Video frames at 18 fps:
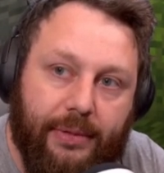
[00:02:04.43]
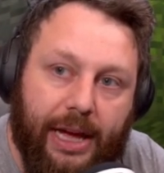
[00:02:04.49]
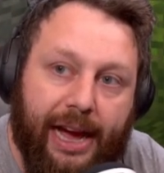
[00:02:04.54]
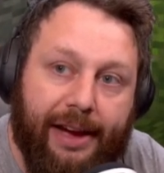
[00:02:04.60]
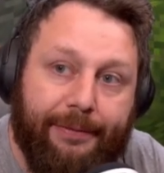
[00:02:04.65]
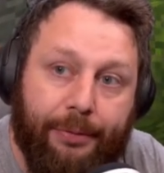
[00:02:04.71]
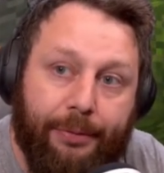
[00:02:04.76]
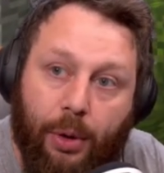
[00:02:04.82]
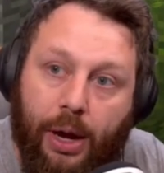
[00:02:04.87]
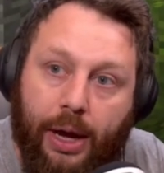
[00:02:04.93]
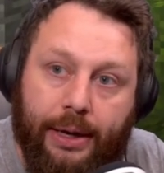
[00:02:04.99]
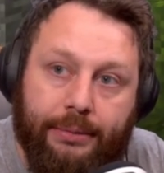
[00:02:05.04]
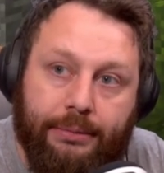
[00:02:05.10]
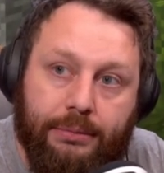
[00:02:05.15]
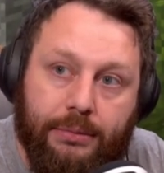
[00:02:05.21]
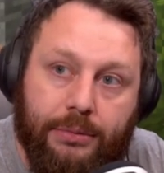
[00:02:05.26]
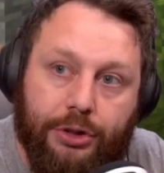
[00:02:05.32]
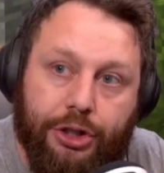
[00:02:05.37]

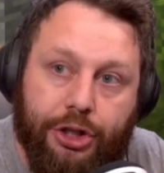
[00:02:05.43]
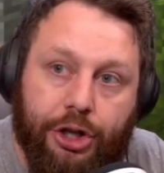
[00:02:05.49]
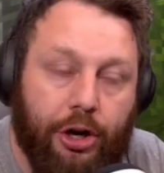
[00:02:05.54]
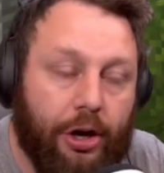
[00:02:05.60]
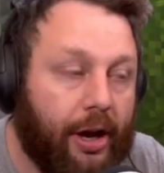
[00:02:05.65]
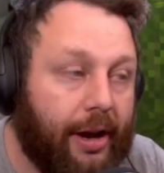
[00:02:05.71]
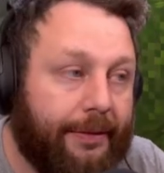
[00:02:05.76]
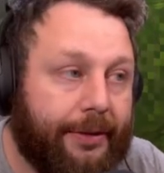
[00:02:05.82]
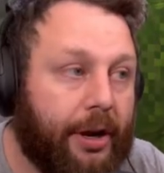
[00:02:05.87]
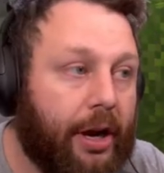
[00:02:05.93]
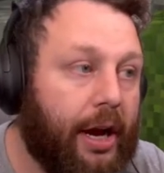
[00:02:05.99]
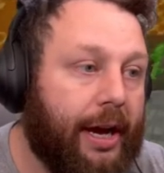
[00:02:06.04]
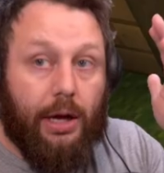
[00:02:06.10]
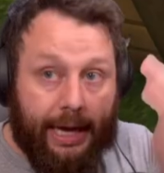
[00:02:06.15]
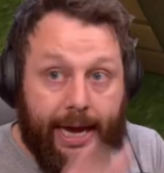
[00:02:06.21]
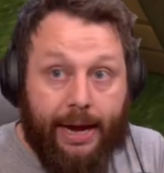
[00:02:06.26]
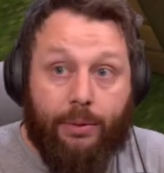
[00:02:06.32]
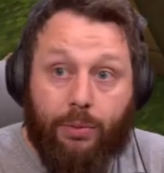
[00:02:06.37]
F1, turn off your
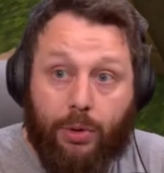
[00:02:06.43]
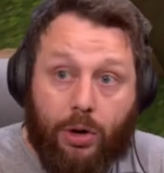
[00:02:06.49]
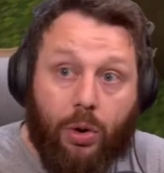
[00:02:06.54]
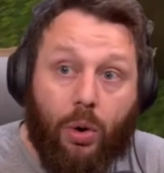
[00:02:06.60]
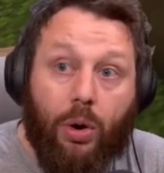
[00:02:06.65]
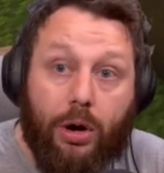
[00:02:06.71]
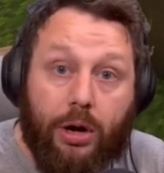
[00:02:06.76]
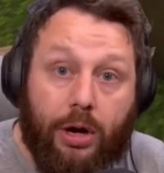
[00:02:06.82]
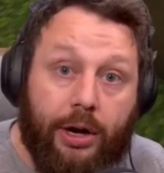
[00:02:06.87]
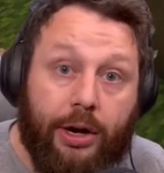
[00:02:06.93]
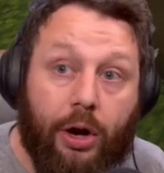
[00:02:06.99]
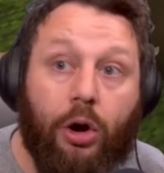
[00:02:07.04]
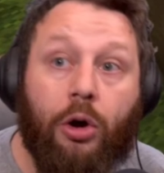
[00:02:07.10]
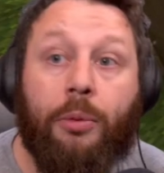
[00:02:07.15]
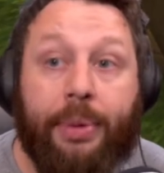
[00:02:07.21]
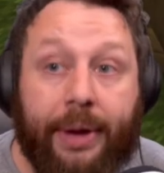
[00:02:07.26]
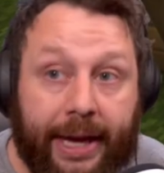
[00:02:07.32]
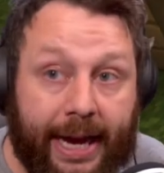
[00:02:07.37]
HUD, hit record on
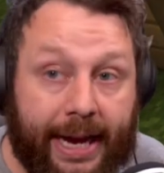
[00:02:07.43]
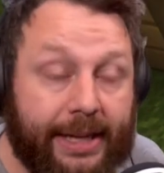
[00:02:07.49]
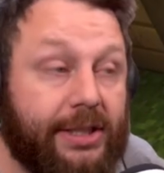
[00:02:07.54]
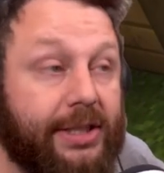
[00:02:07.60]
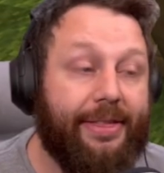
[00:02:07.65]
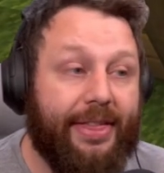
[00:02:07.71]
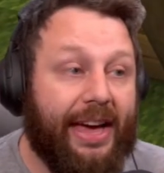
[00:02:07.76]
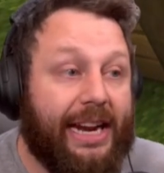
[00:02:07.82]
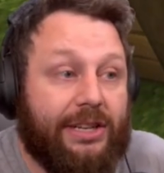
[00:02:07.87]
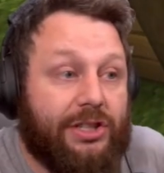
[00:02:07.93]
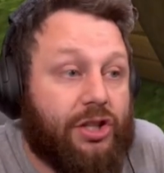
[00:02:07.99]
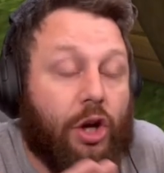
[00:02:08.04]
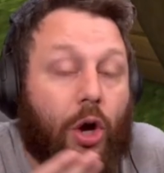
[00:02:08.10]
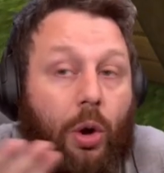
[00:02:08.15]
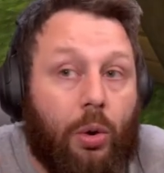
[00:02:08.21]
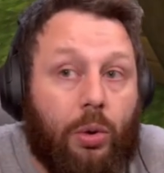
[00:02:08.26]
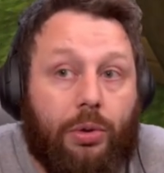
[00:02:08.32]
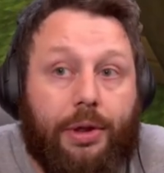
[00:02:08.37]
OBS. That is the
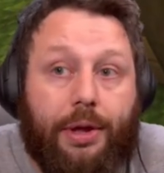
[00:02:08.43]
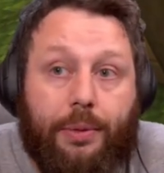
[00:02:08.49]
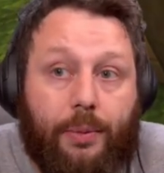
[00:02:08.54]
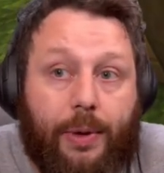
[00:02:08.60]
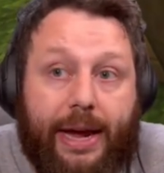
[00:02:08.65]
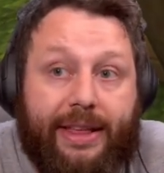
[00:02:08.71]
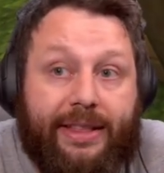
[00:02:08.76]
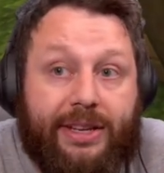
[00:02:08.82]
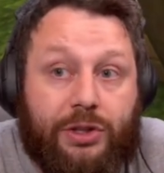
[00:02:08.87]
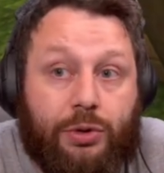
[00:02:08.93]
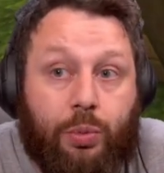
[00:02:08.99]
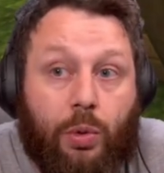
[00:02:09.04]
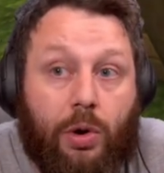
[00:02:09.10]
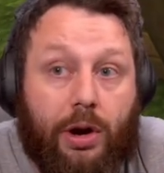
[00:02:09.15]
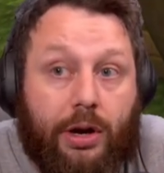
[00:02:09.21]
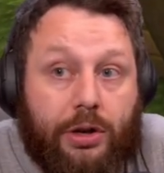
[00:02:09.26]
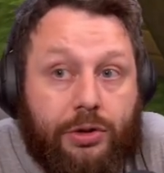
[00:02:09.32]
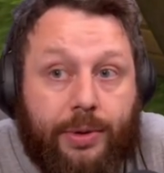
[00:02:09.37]
only way this
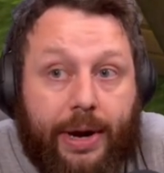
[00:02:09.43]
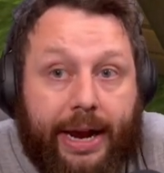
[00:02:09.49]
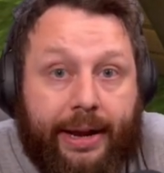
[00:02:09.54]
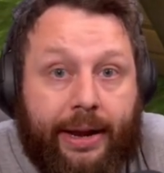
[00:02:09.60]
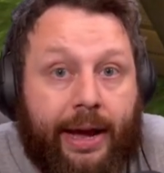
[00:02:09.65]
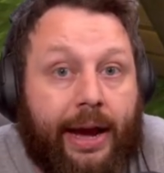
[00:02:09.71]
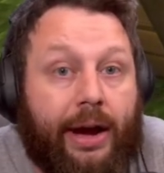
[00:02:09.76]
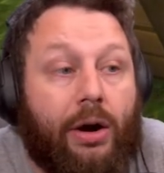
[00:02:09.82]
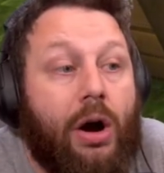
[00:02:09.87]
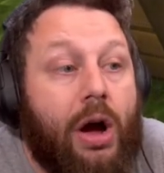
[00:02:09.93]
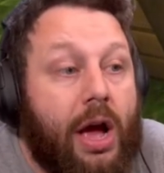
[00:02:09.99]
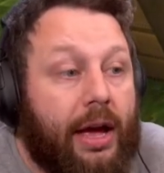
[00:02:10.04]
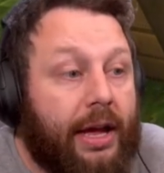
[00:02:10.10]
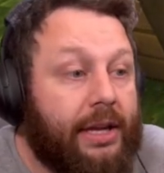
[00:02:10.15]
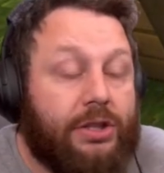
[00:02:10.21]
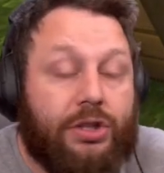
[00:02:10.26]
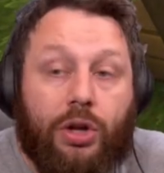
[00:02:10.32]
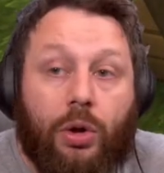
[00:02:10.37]
works right now,
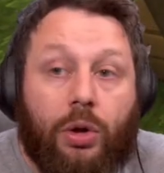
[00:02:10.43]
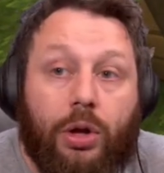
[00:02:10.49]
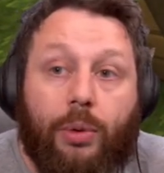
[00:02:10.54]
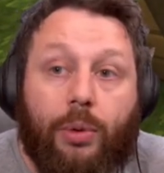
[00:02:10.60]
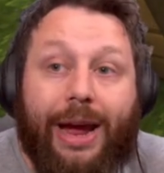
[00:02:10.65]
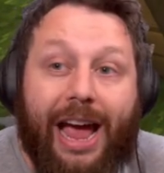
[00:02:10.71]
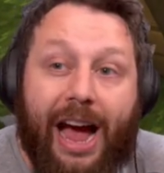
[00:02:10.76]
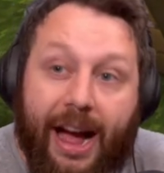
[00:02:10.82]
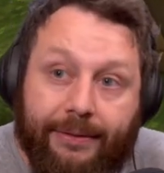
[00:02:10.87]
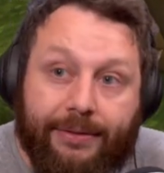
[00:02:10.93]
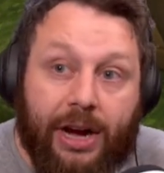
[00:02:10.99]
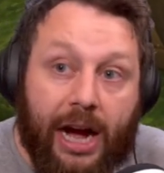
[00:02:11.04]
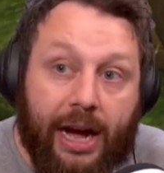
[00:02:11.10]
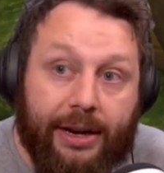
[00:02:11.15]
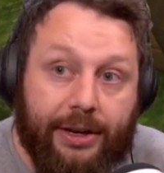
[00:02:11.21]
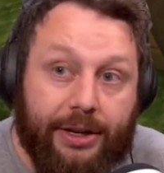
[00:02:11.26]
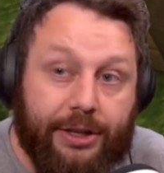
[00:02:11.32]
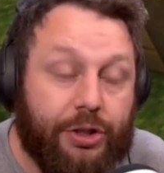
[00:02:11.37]
is the only way I've
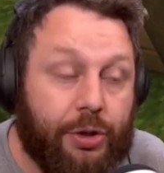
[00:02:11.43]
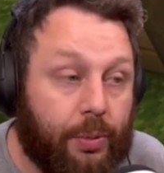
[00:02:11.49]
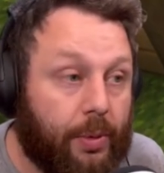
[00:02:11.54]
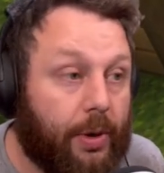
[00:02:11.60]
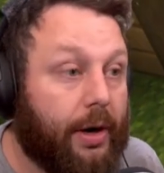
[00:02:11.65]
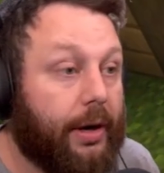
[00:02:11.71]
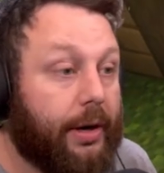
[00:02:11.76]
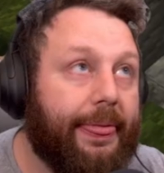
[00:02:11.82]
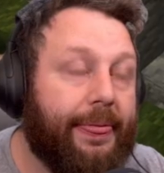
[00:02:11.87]
gotten it to work.